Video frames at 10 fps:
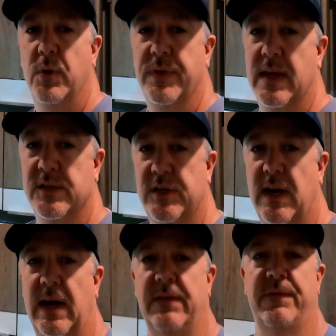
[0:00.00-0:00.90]
Both Angie
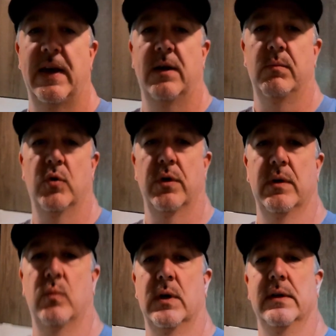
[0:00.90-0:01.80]
and I found more
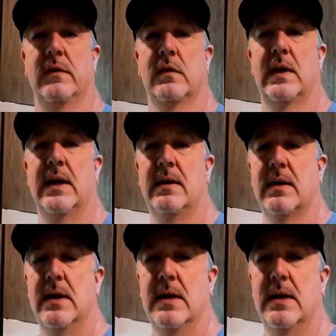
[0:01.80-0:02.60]
than once that